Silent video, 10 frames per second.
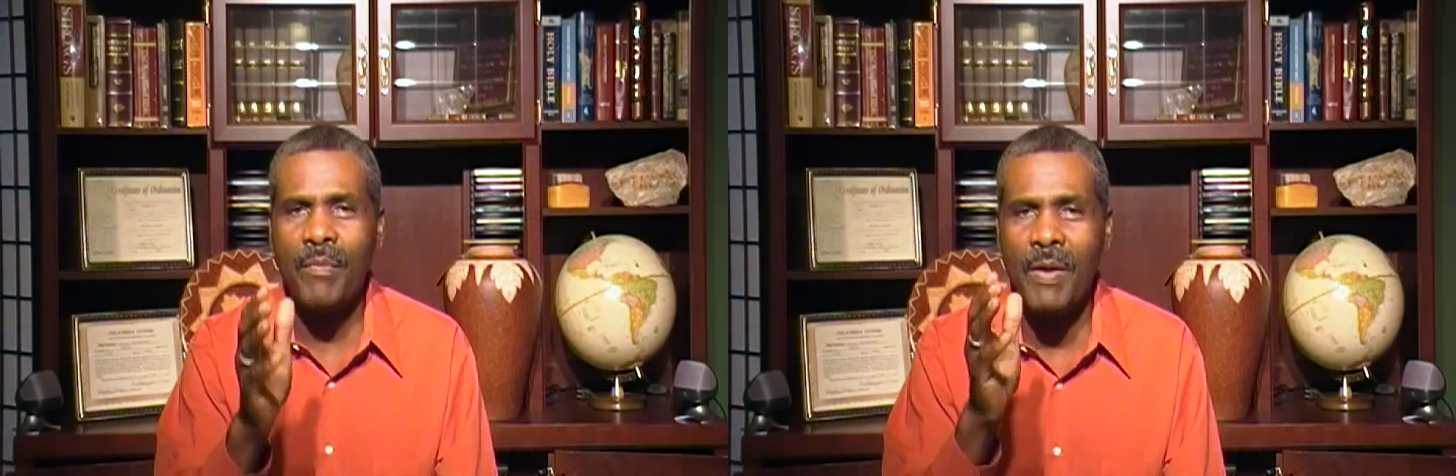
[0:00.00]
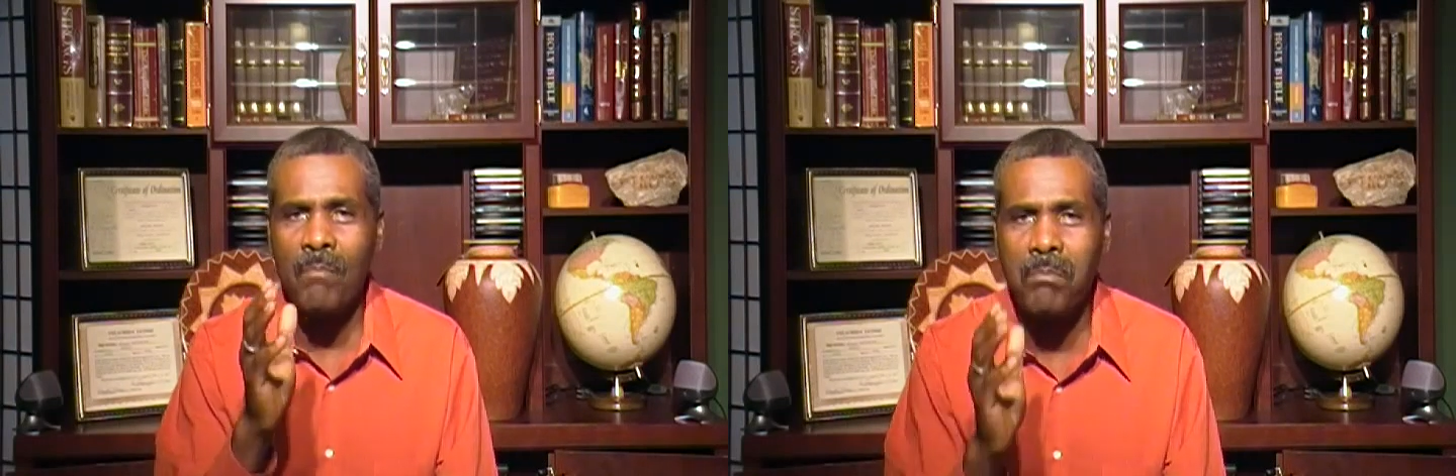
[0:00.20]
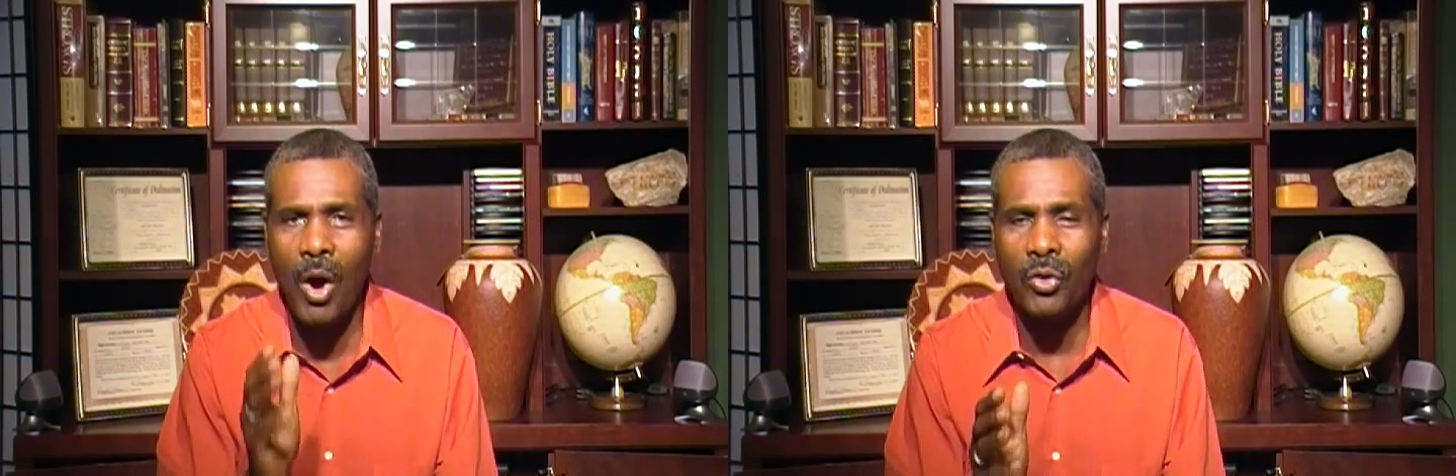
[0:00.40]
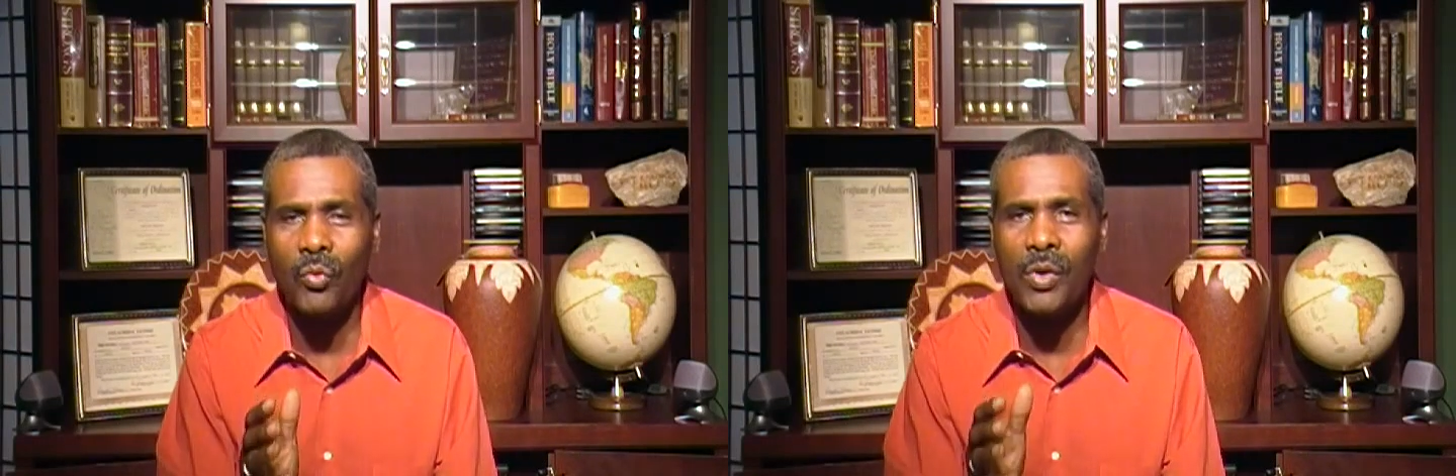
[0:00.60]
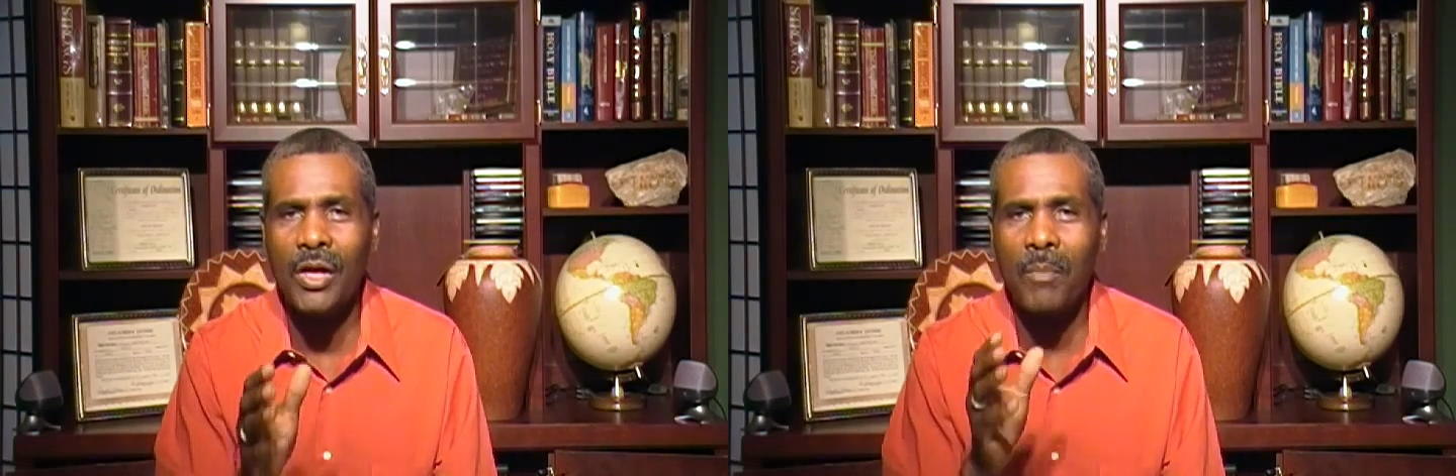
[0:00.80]
we've been
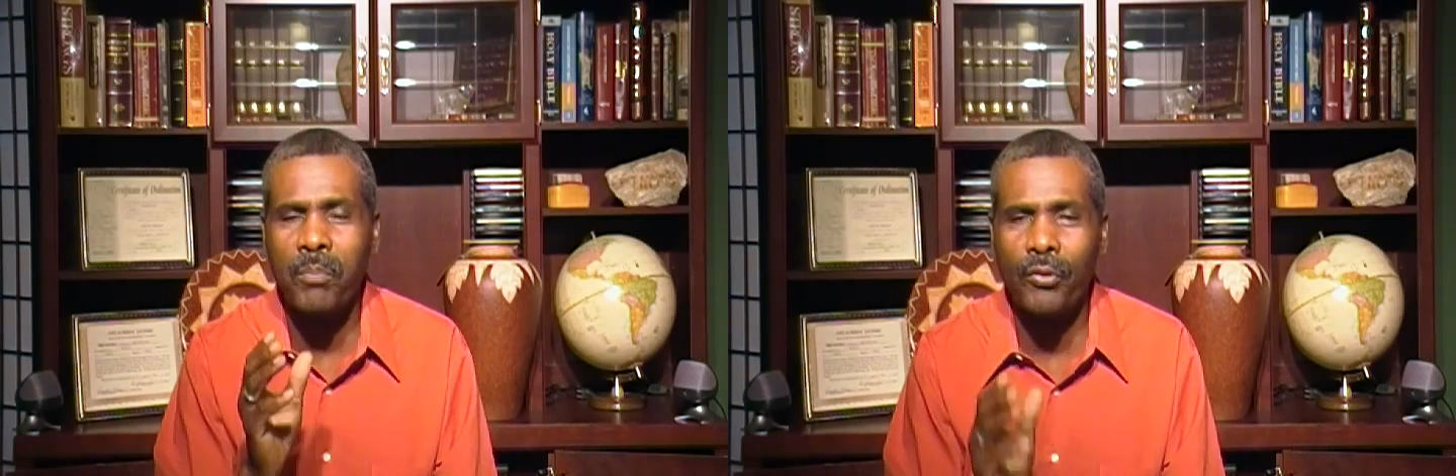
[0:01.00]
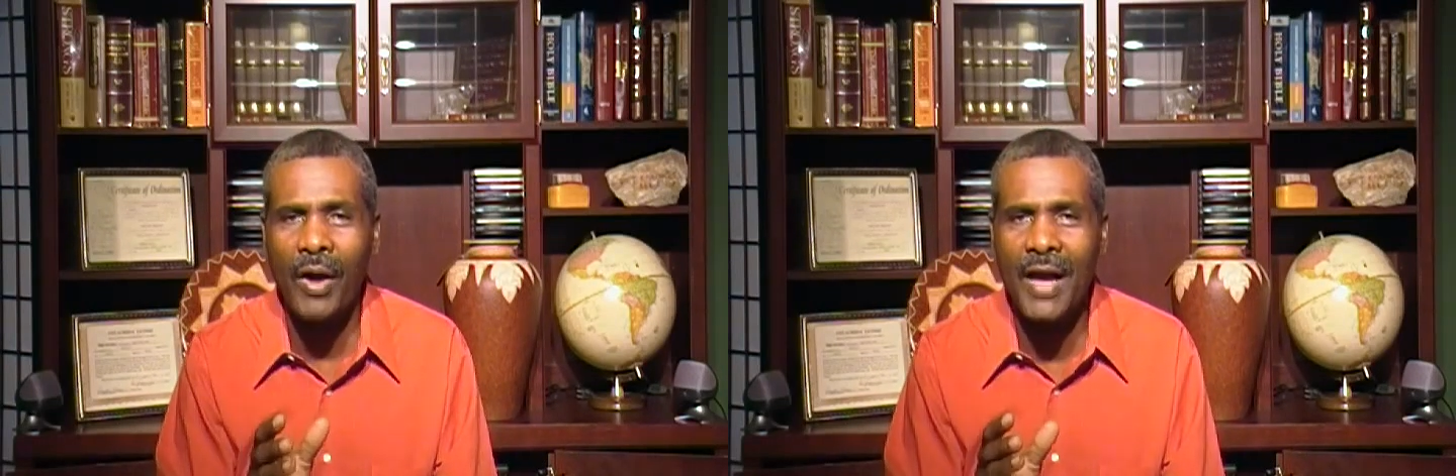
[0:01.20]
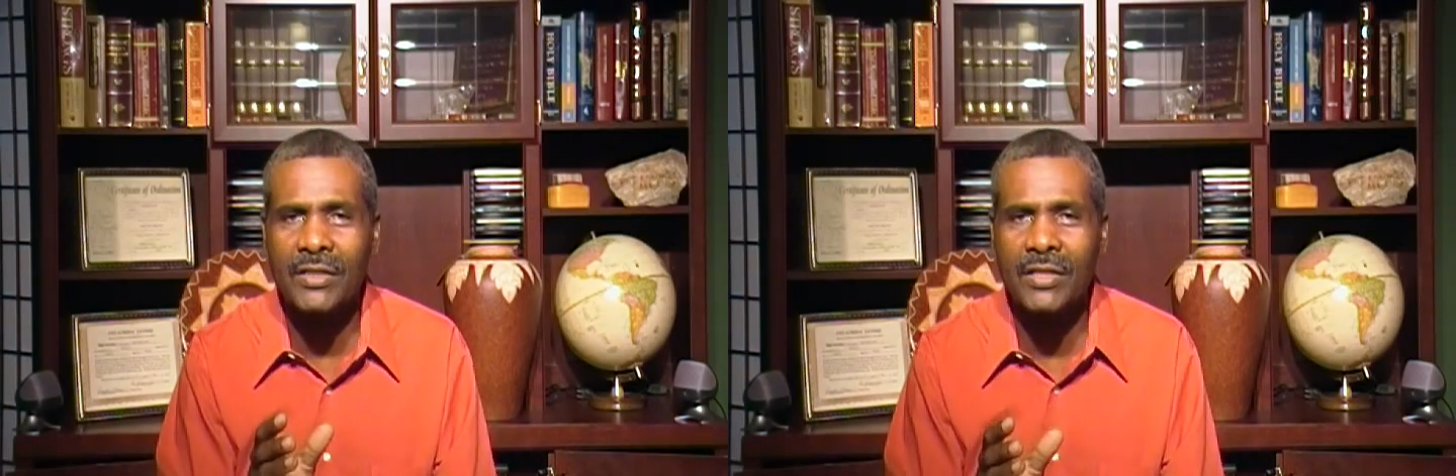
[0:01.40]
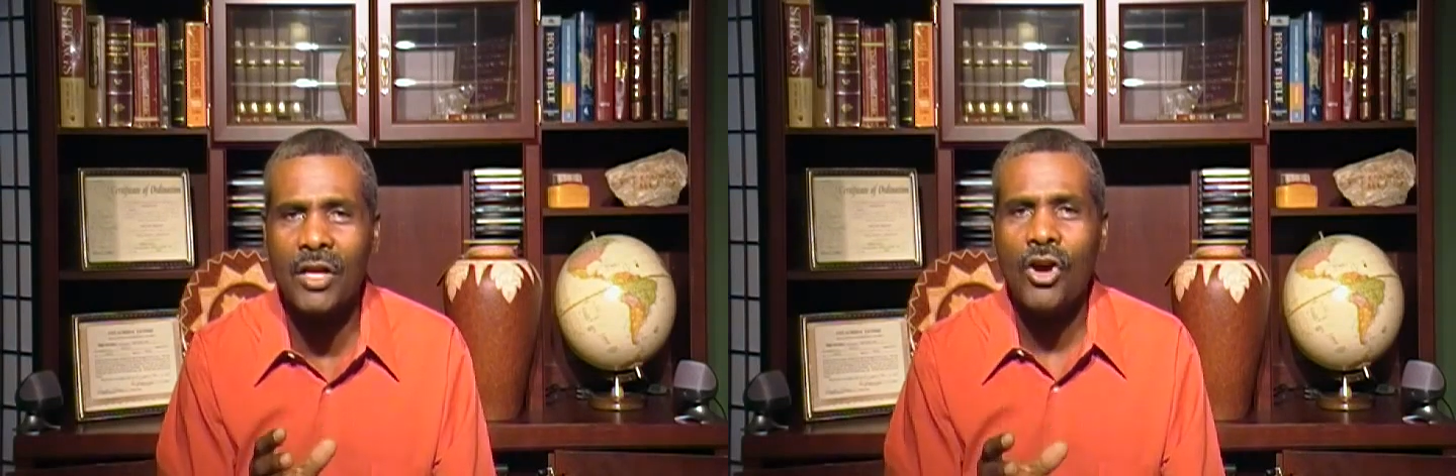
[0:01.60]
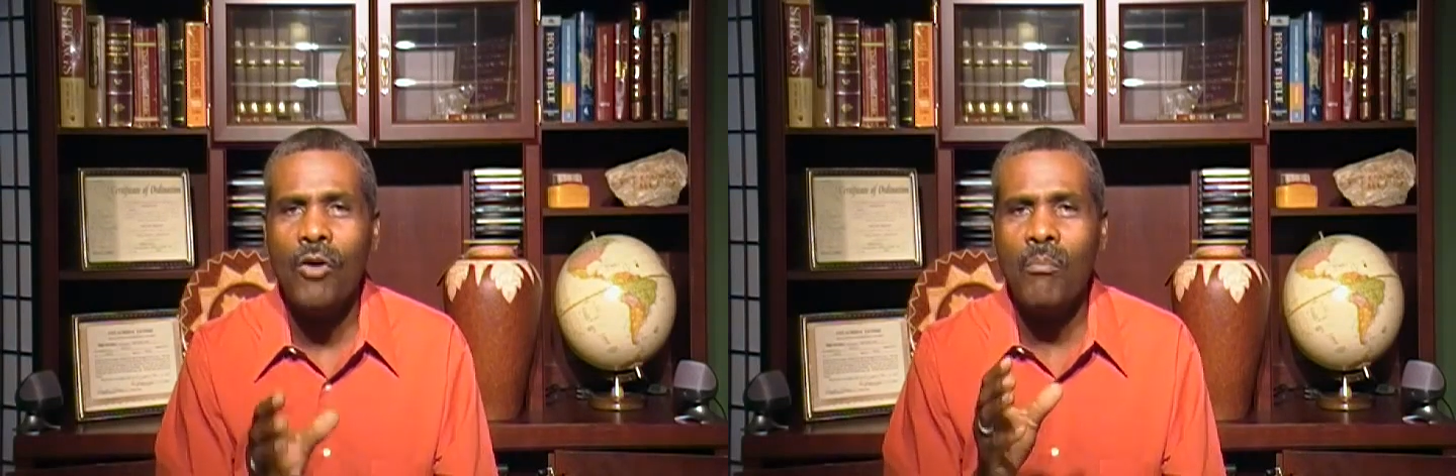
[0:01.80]
bought with a price